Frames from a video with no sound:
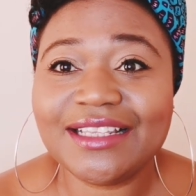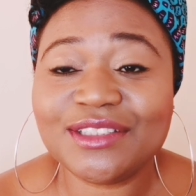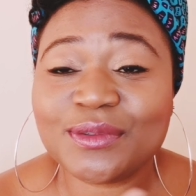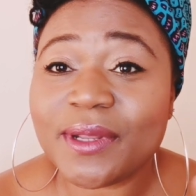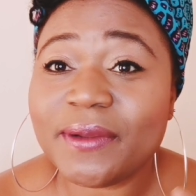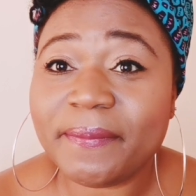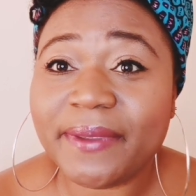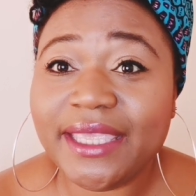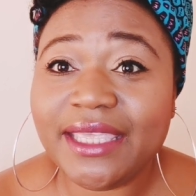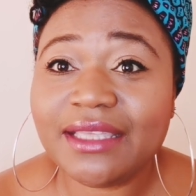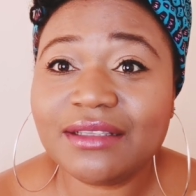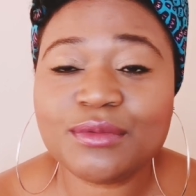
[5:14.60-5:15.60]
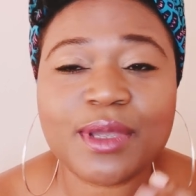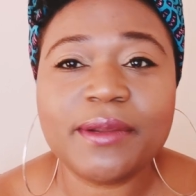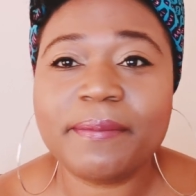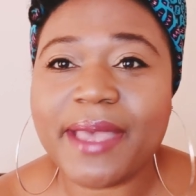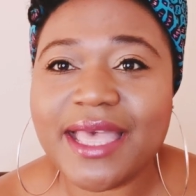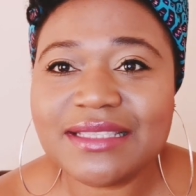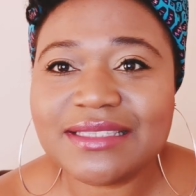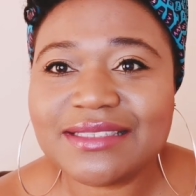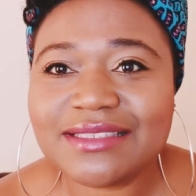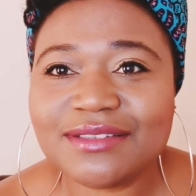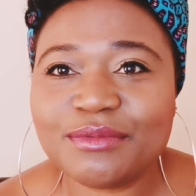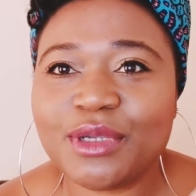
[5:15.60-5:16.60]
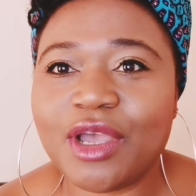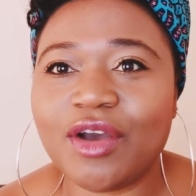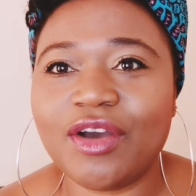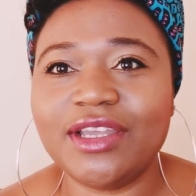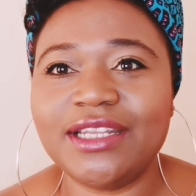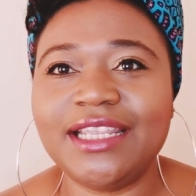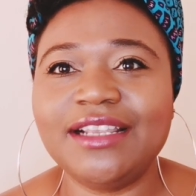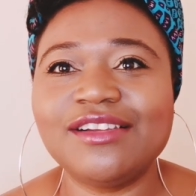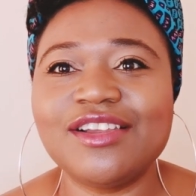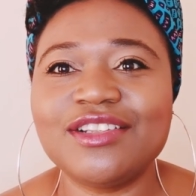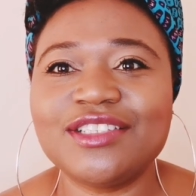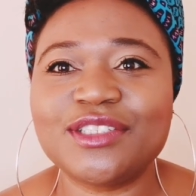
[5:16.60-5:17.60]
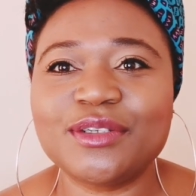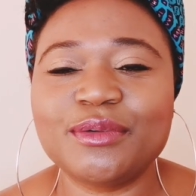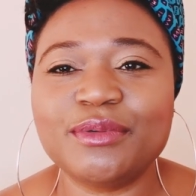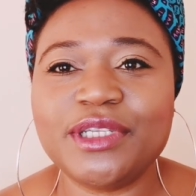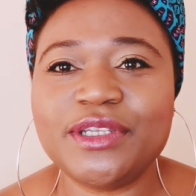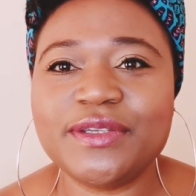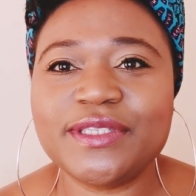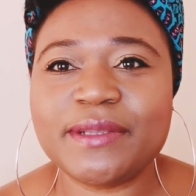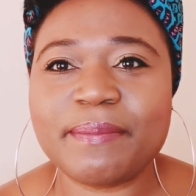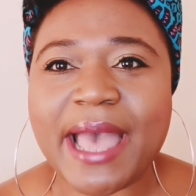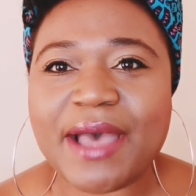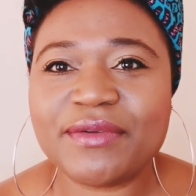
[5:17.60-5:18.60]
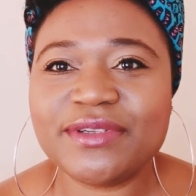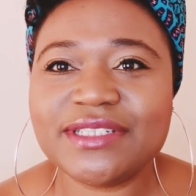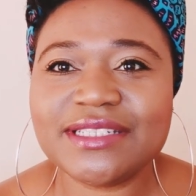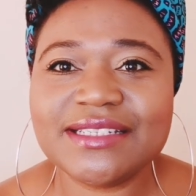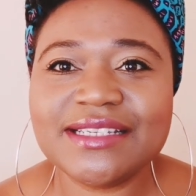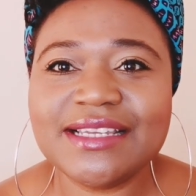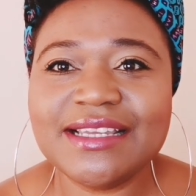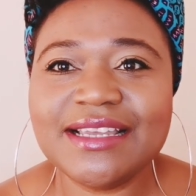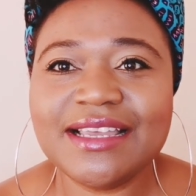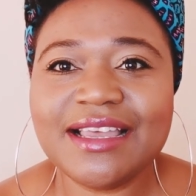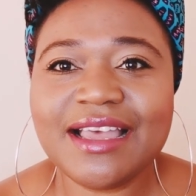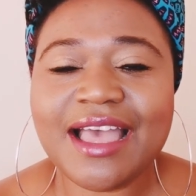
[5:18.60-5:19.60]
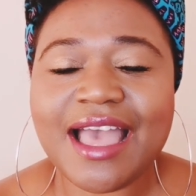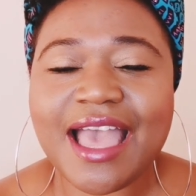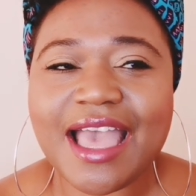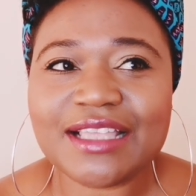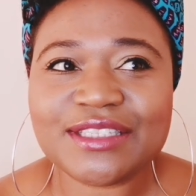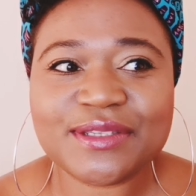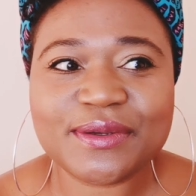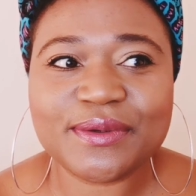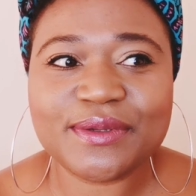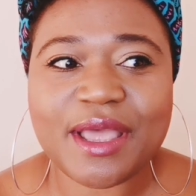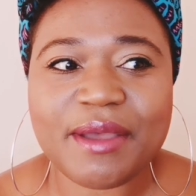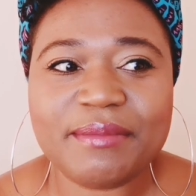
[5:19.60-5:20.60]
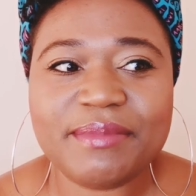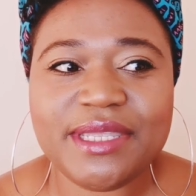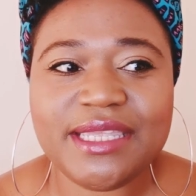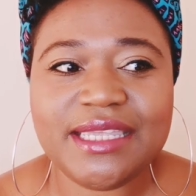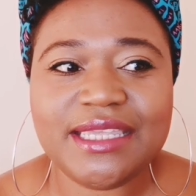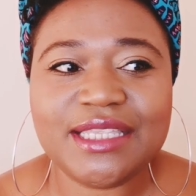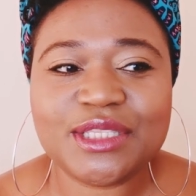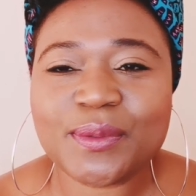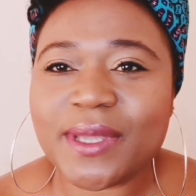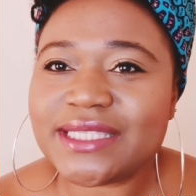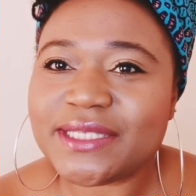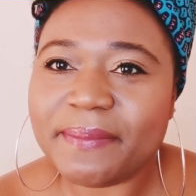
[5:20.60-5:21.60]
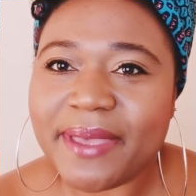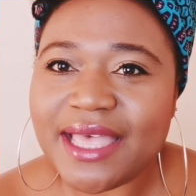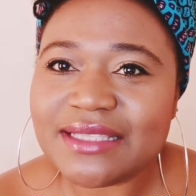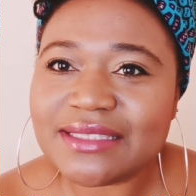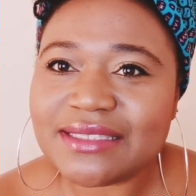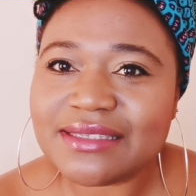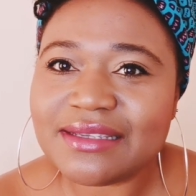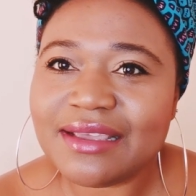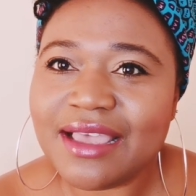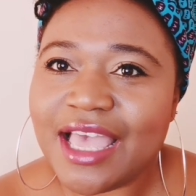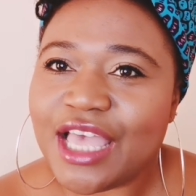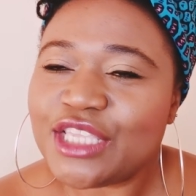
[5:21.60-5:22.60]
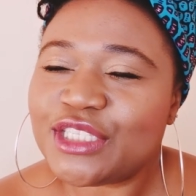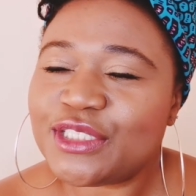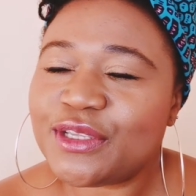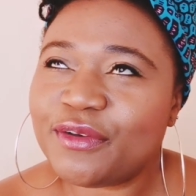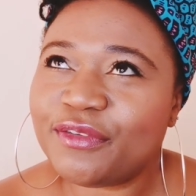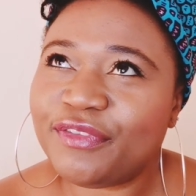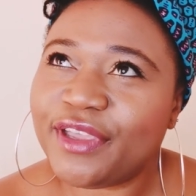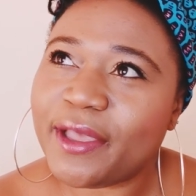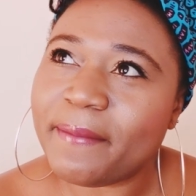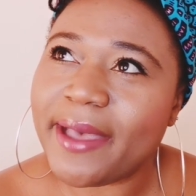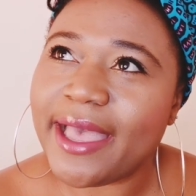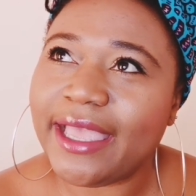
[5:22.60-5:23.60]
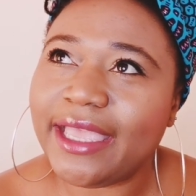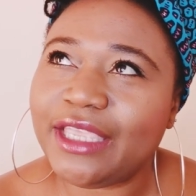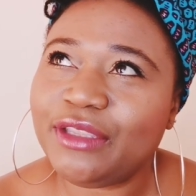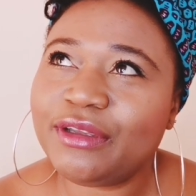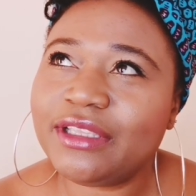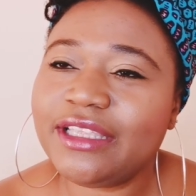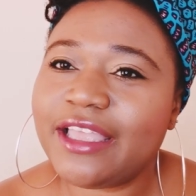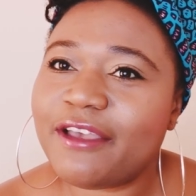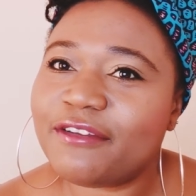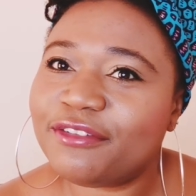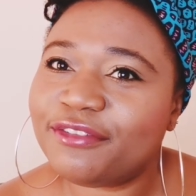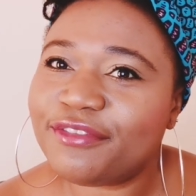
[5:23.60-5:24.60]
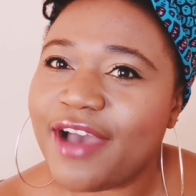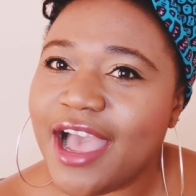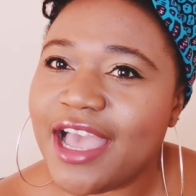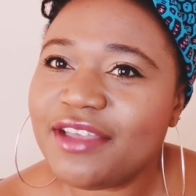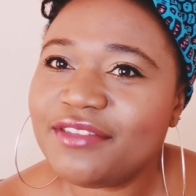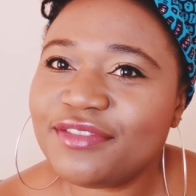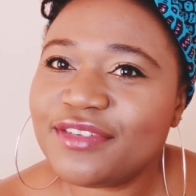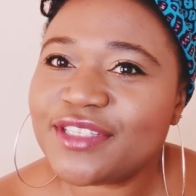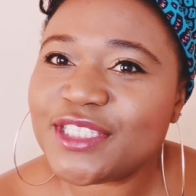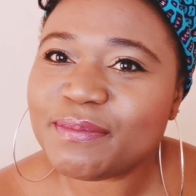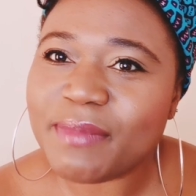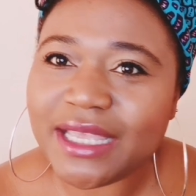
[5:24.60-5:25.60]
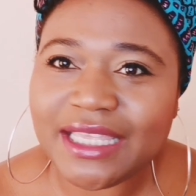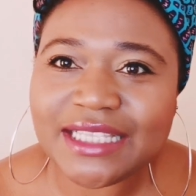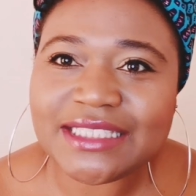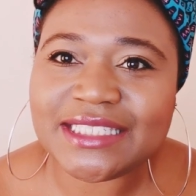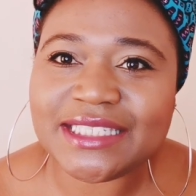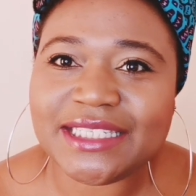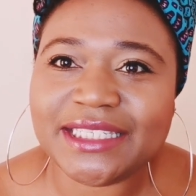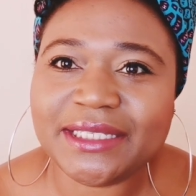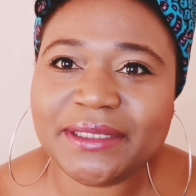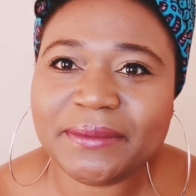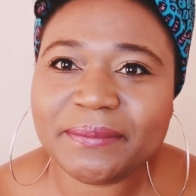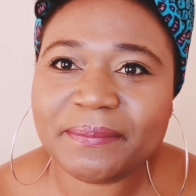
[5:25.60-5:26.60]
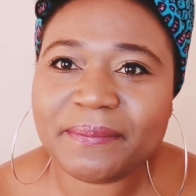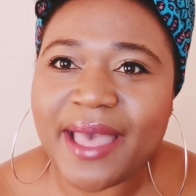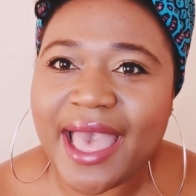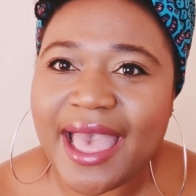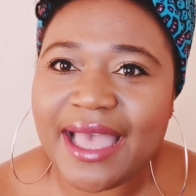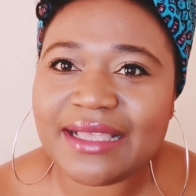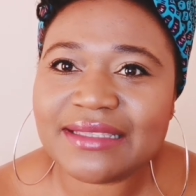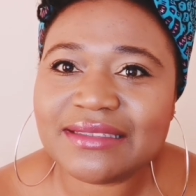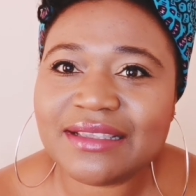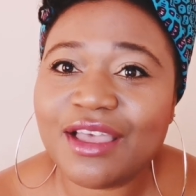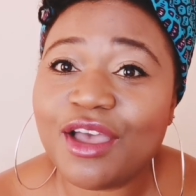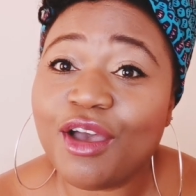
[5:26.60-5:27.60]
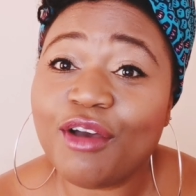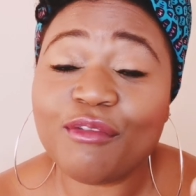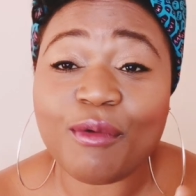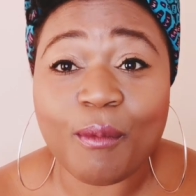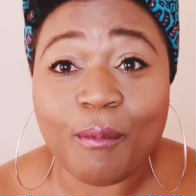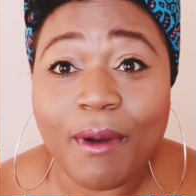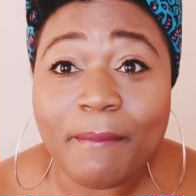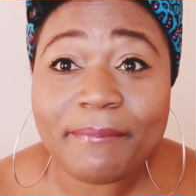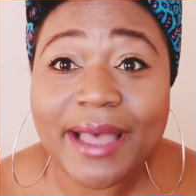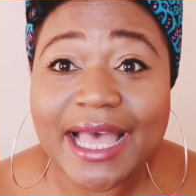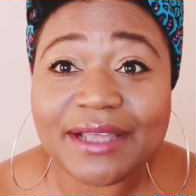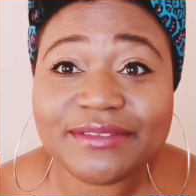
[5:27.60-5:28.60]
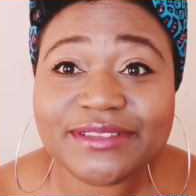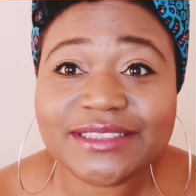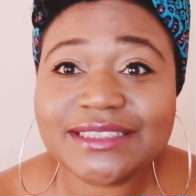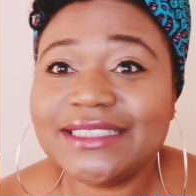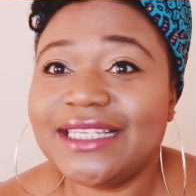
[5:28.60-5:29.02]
20p, 20 pence. We are in England, so we use the pound. So that would be 20 pence. So think about it. You can get 5 spaghetti packs for £1,